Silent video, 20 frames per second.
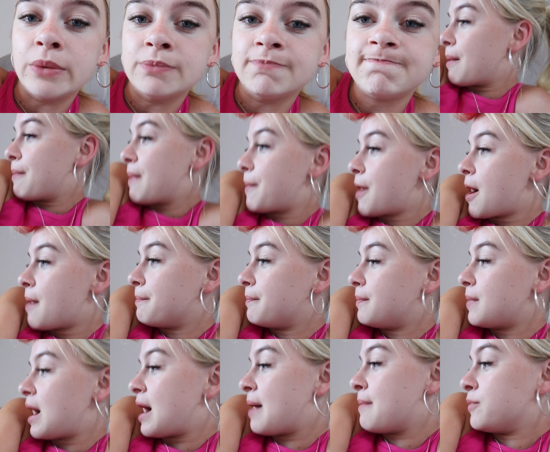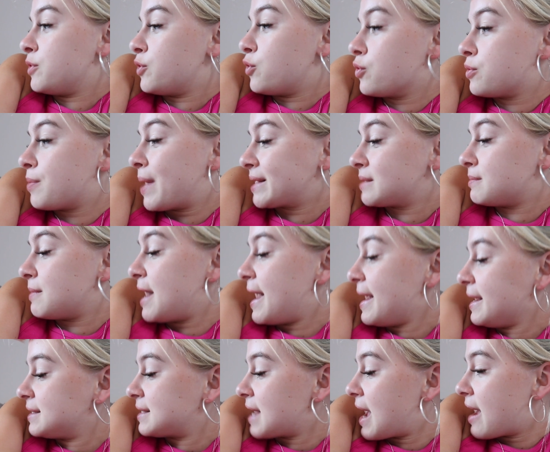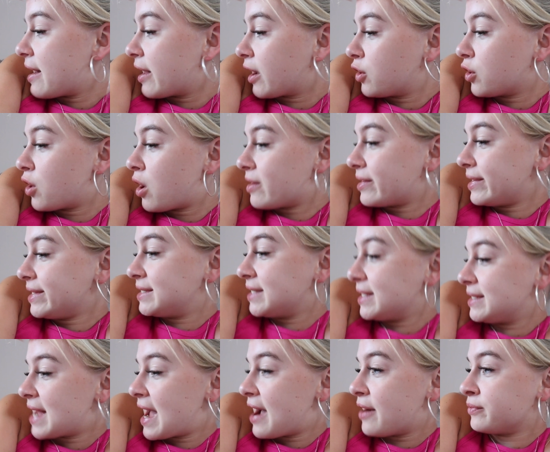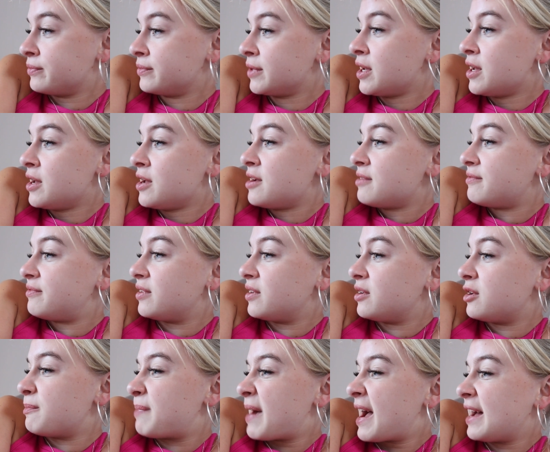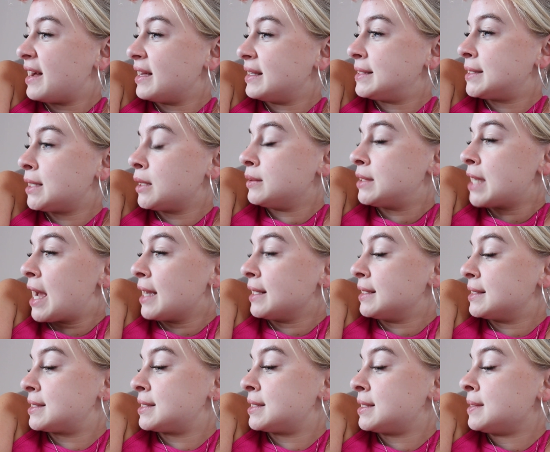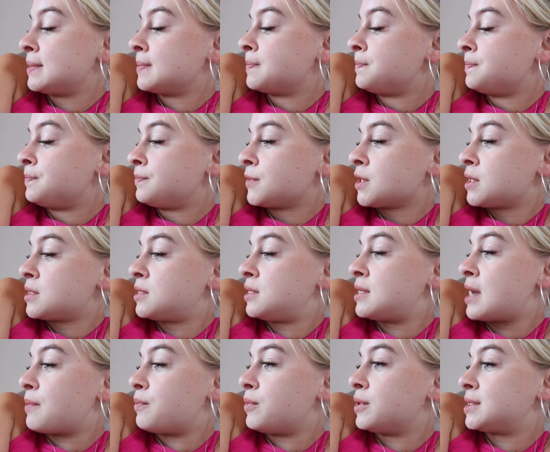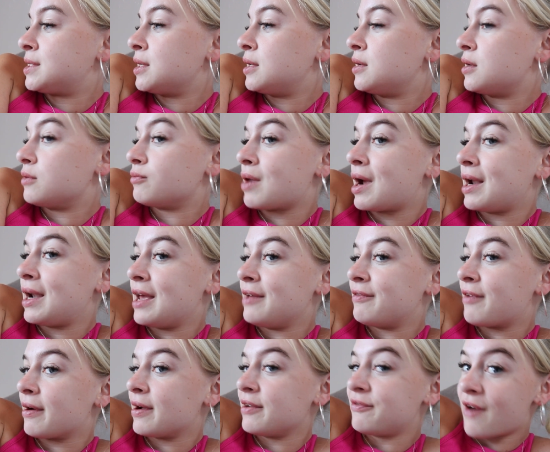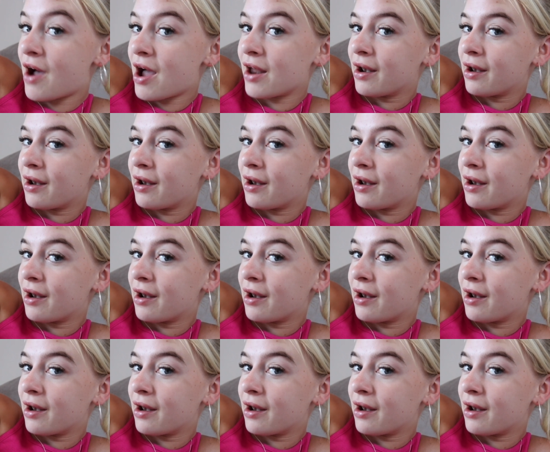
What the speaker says: Because I burnt my bum and all the backs of my legs and I could hardly sit down for about 2 days. So that wasn't really very fun.